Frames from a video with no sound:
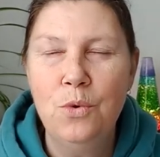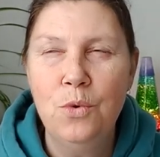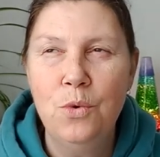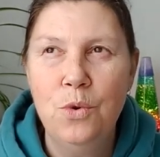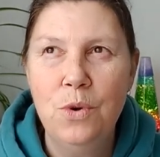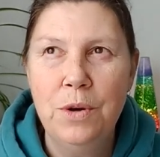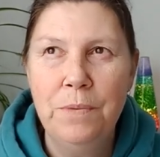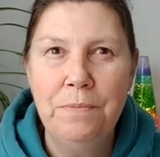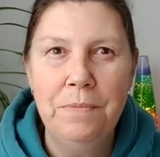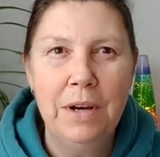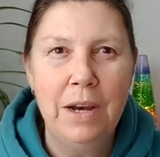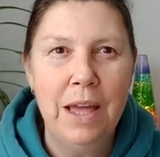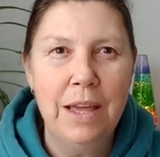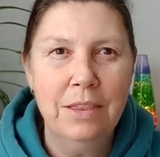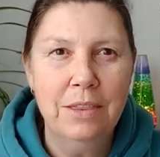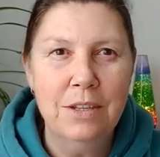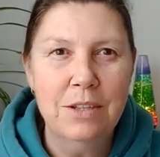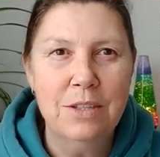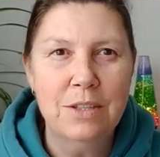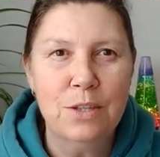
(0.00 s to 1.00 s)
or
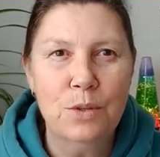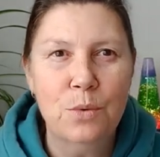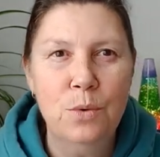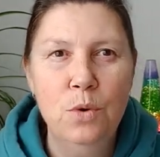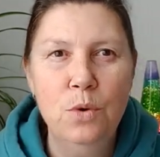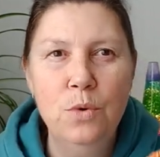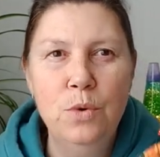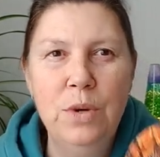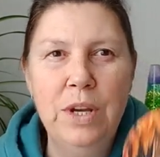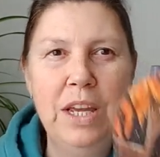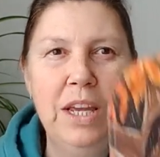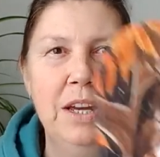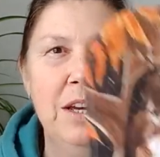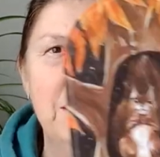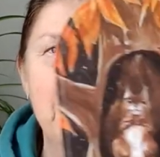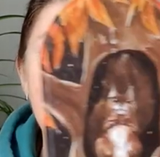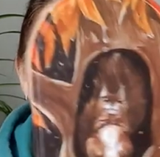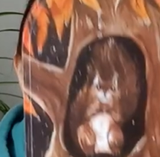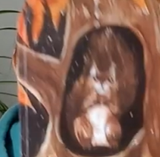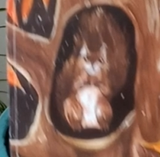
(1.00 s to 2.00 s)
like this squirrel
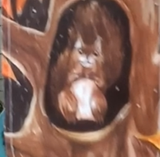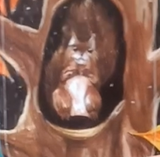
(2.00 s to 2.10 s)
here, it's